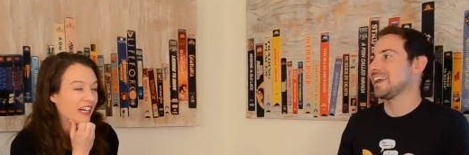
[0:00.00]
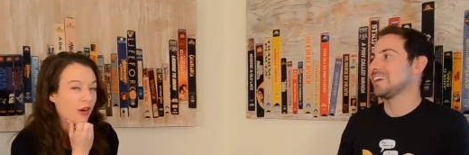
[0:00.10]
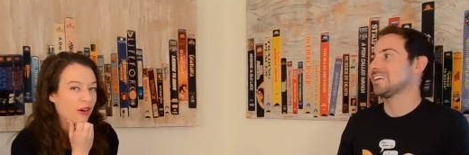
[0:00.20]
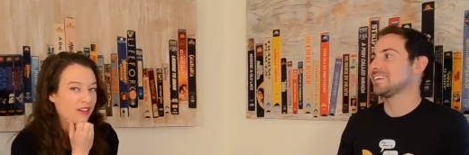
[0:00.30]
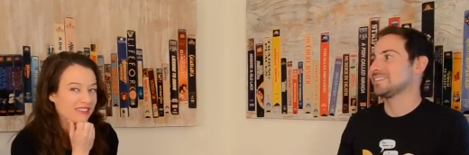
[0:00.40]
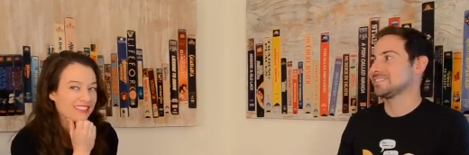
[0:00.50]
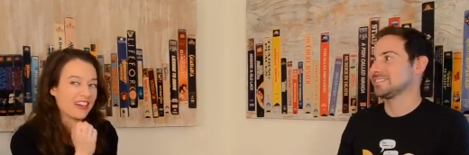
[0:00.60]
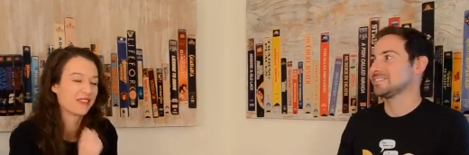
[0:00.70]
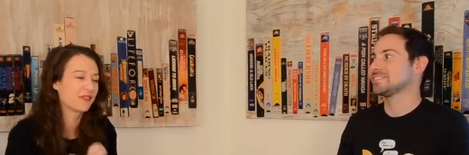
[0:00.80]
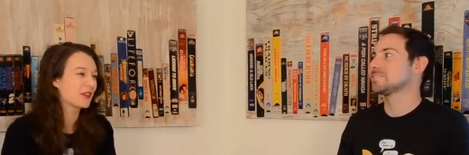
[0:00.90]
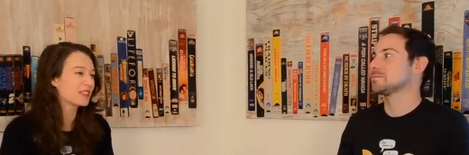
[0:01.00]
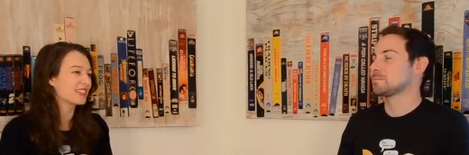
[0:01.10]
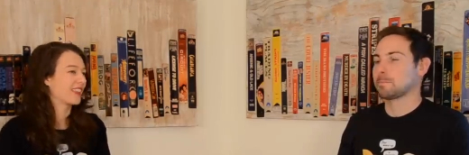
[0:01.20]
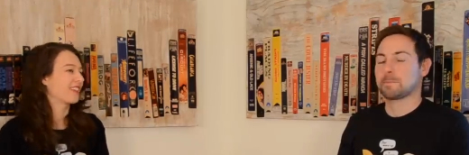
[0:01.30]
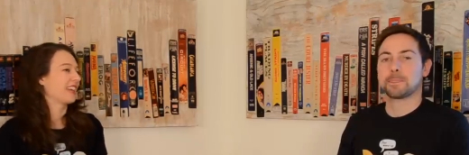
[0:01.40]
Speaker 1: Oh no.
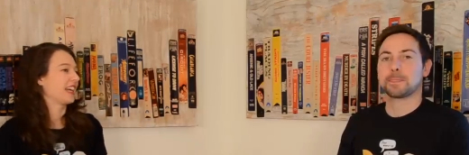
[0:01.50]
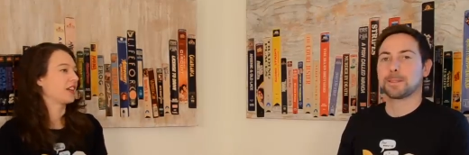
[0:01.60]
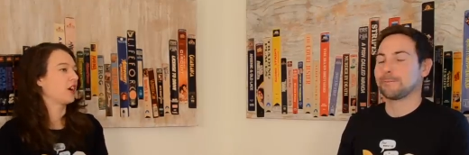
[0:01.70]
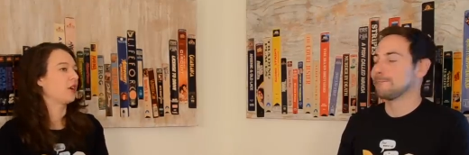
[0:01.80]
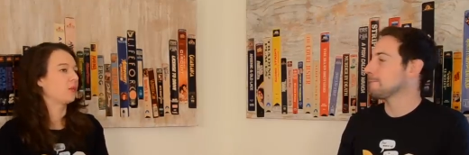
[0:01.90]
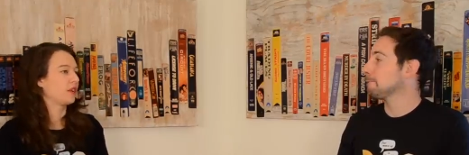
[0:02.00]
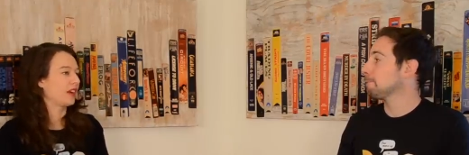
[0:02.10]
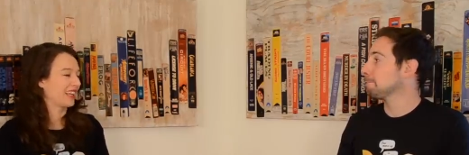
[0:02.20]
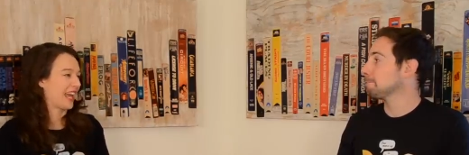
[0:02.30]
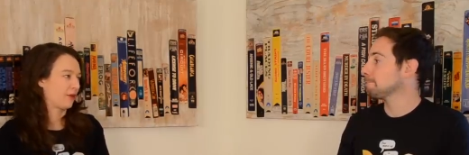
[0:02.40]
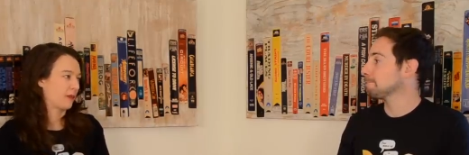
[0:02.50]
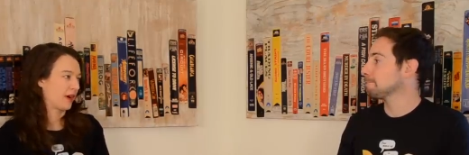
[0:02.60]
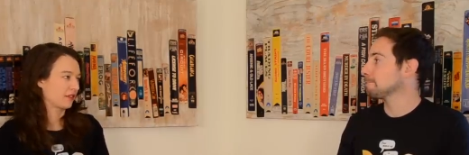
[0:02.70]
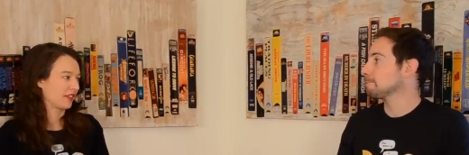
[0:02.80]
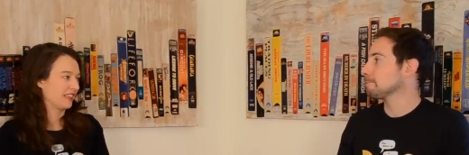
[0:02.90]
First they're like, oh, we're not gonna have a
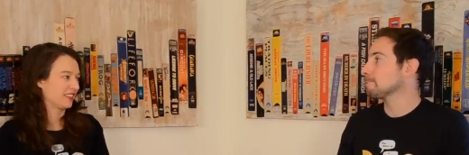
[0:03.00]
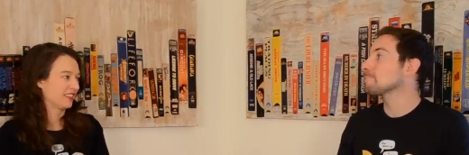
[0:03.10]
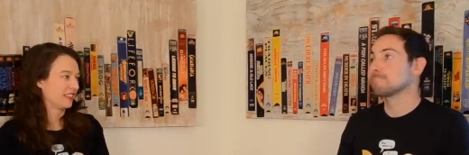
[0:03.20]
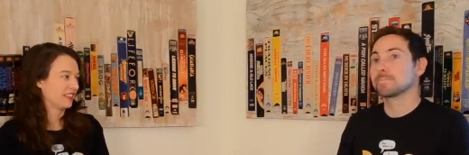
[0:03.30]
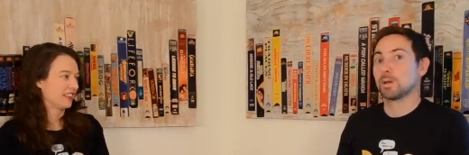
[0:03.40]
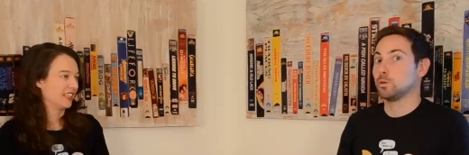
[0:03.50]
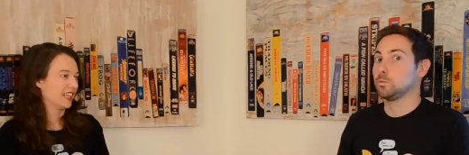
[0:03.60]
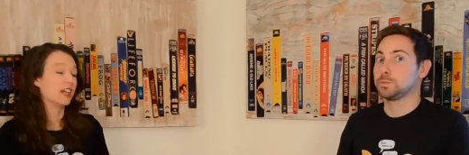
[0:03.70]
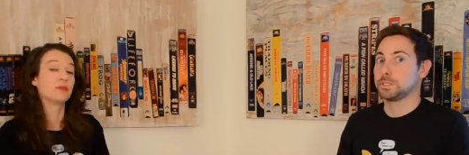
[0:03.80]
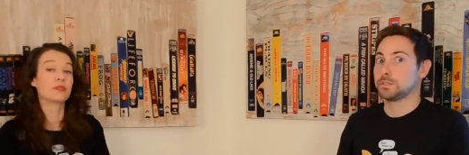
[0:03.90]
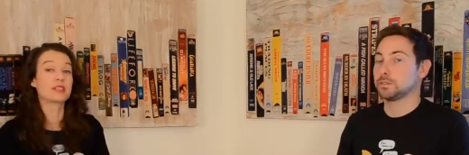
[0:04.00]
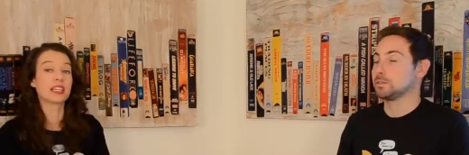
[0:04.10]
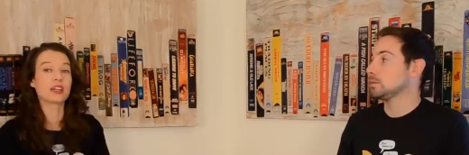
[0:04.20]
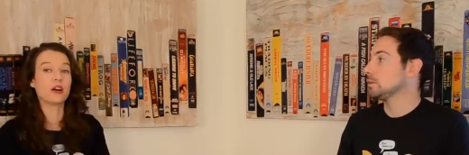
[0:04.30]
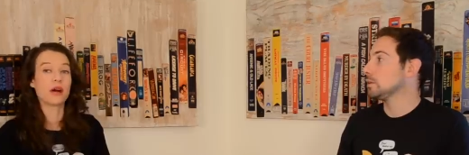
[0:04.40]
moderator. Oops. Rue's
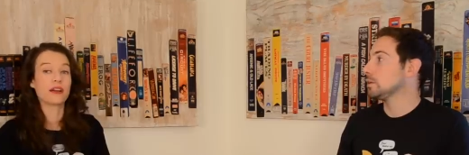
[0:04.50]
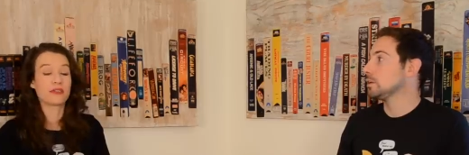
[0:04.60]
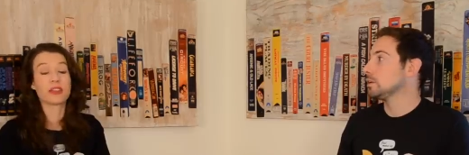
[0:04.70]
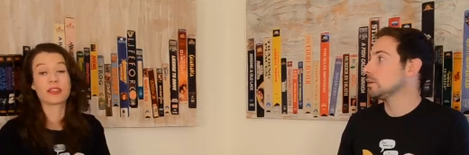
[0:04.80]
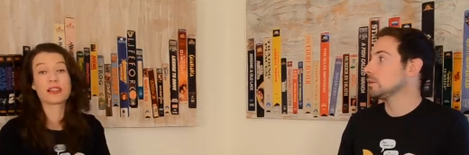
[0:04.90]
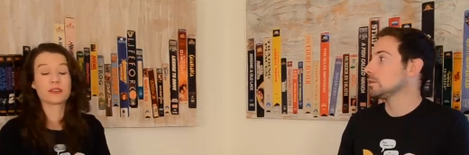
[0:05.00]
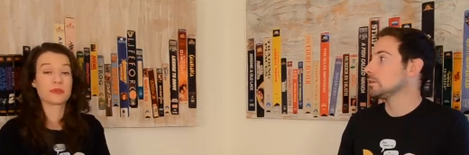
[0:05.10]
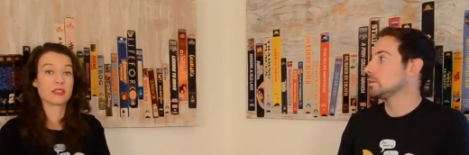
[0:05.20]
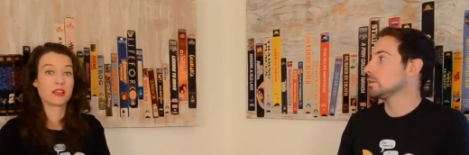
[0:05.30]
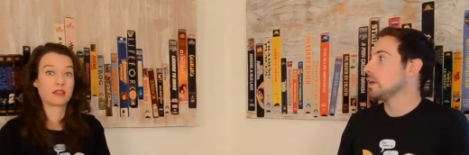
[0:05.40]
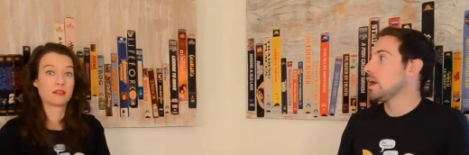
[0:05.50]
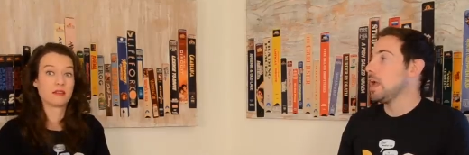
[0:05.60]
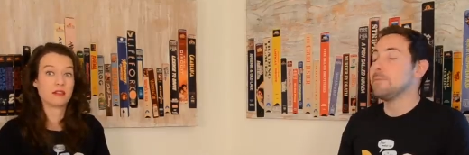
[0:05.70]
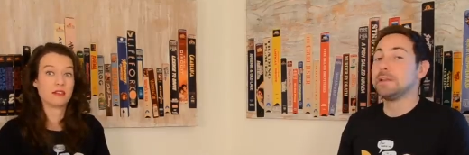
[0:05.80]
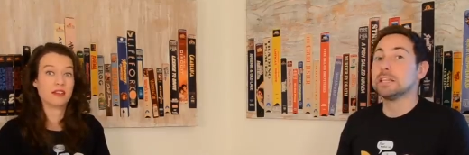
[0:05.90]
like, oh, I feel like that's a mistake.
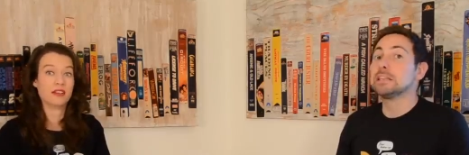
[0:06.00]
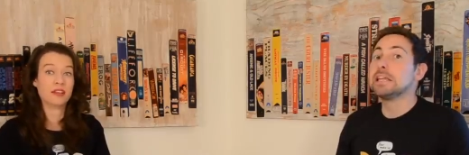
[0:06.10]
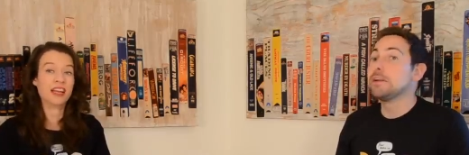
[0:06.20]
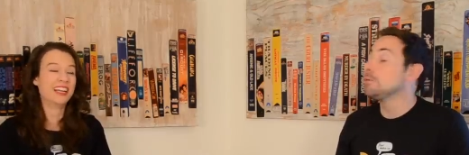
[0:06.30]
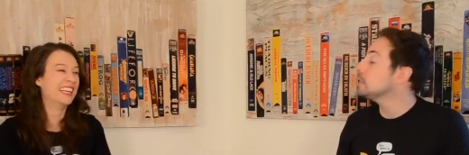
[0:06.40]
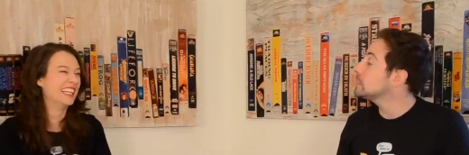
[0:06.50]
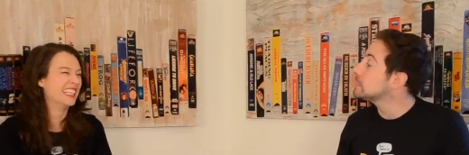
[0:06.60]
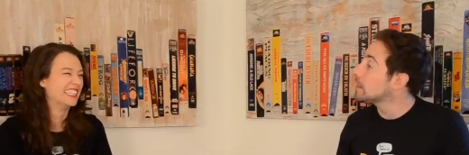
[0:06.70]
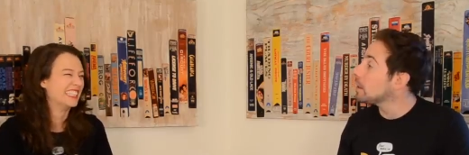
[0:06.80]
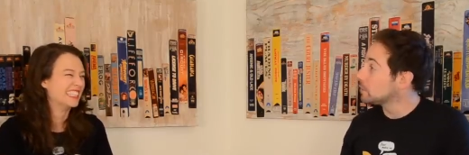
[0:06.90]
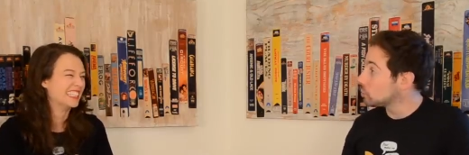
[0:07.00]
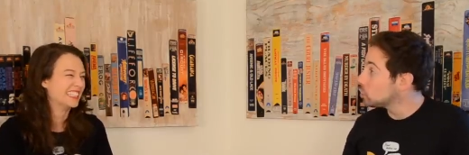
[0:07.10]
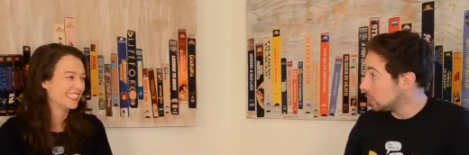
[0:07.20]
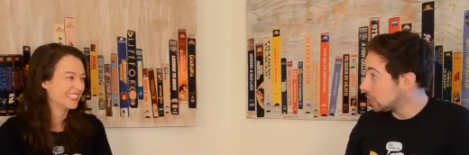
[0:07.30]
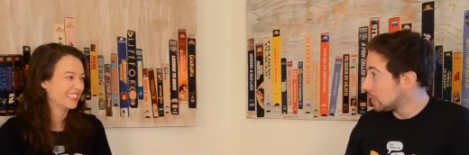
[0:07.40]
Speaker 2: I mean, it literally said on the
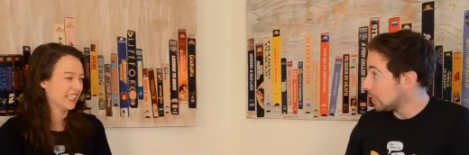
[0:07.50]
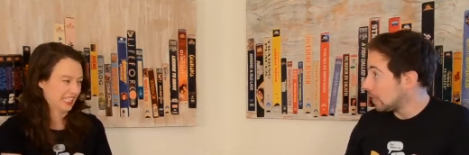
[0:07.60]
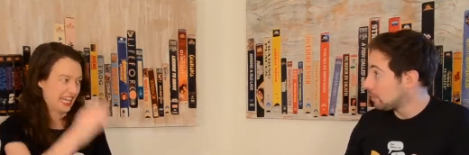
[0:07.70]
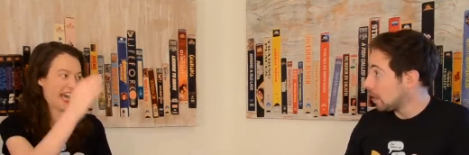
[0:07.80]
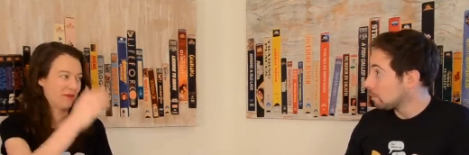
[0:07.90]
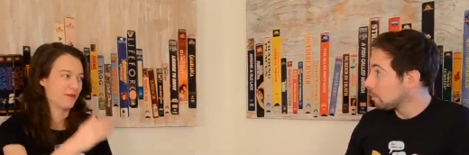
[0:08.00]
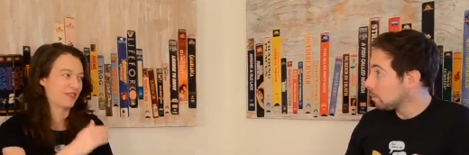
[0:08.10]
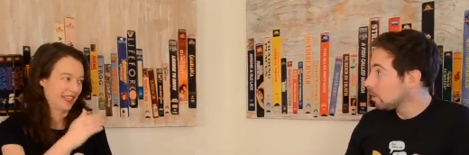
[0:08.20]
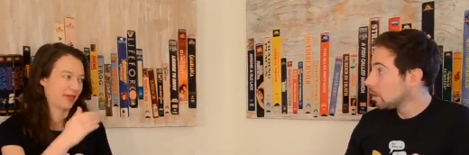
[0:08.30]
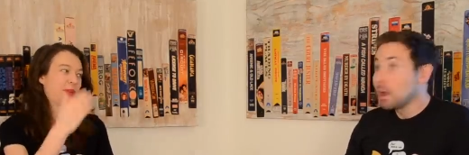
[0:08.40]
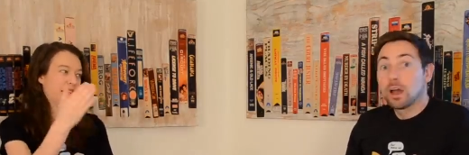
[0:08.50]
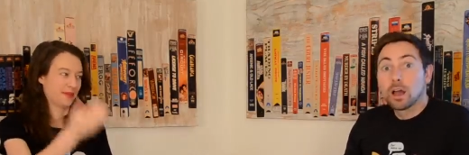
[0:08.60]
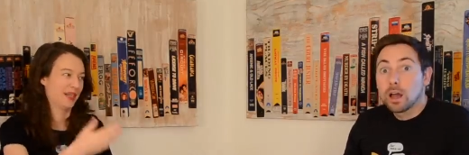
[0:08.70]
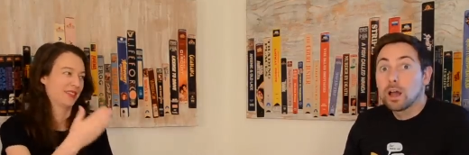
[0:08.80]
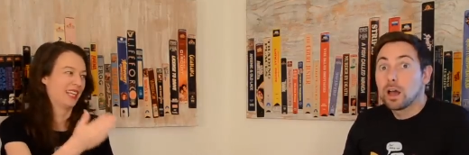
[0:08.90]
sheet that they like, gave them. Have a,
Speaker 1: like,
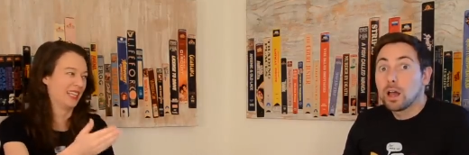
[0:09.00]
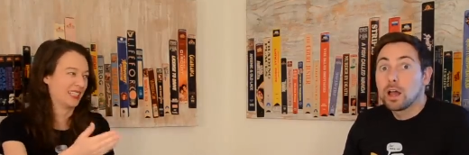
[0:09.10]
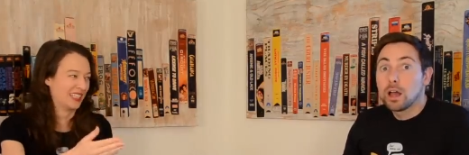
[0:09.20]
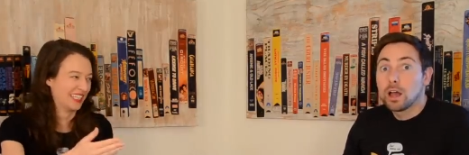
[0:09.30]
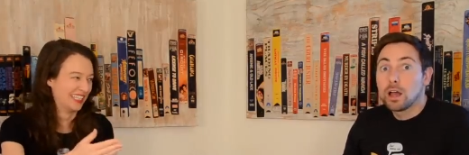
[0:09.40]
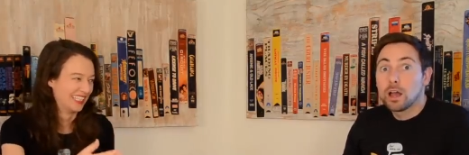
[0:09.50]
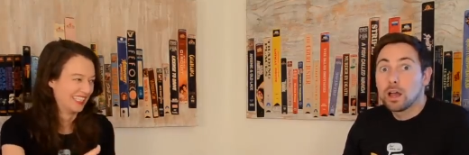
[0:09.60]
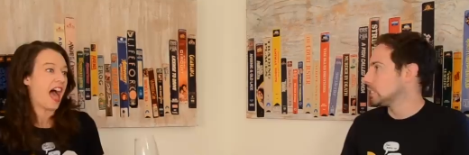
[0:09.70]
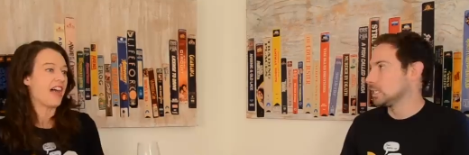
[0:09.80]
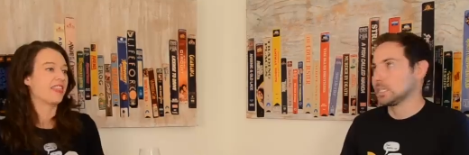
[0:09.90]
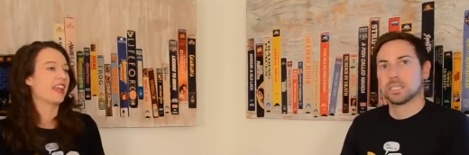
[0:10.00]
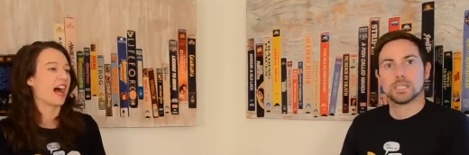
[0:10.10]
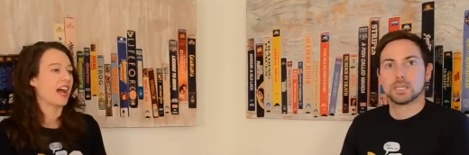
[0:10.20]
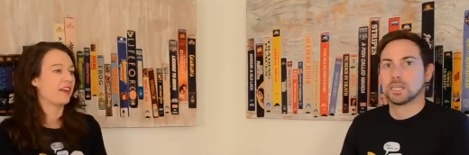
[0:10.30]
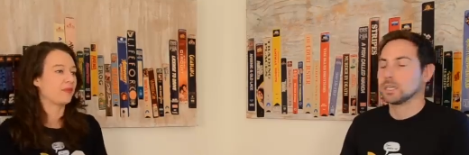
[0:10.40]
pick a moderator. And
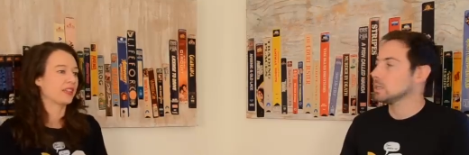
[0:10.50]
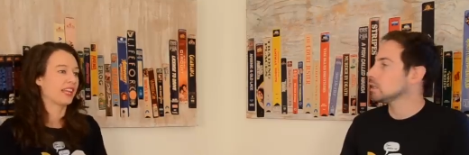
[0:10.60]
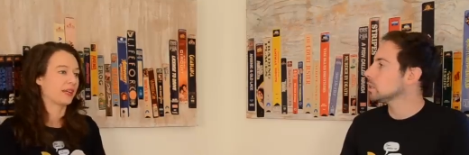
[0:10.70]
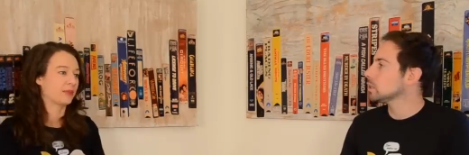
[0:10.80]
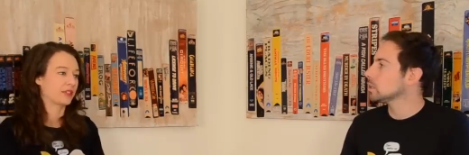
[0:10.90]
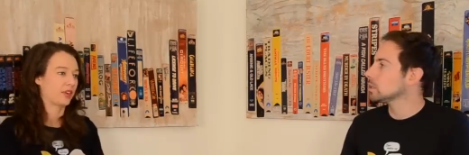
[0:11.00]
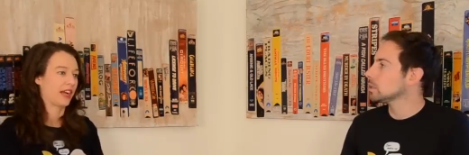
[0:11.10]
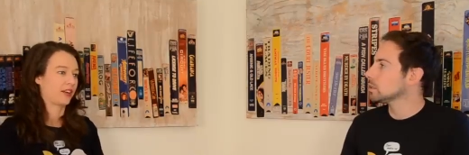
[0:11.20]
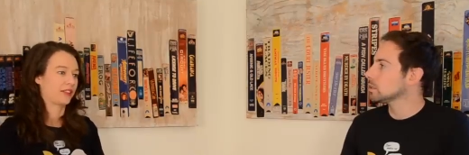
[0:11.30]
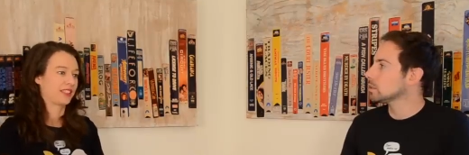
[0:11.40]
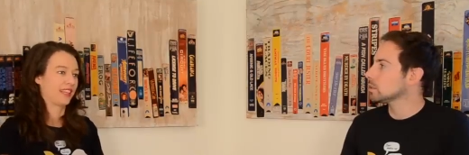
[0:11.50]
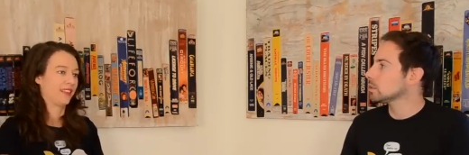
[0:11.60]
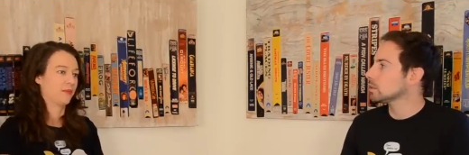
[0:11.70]
then I feel like Miz Cracker said